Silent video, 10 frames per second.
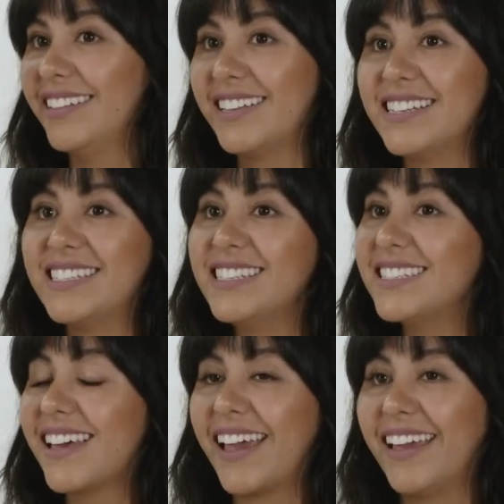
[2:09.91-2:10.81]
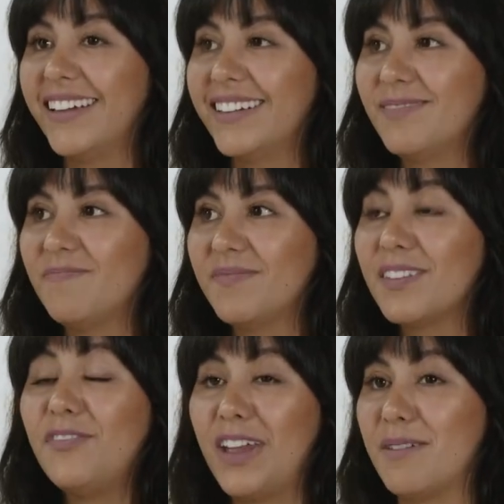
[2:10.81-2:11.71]
This is like
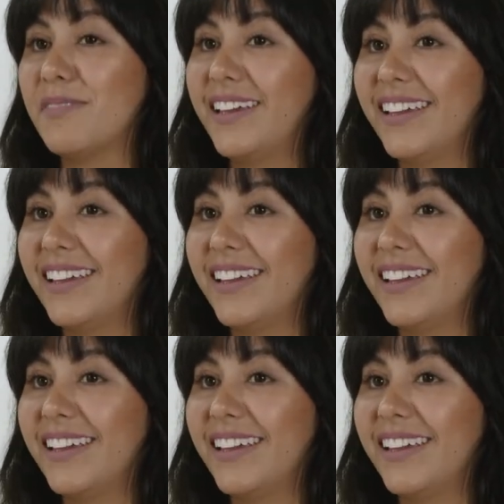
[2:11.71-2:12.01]
family.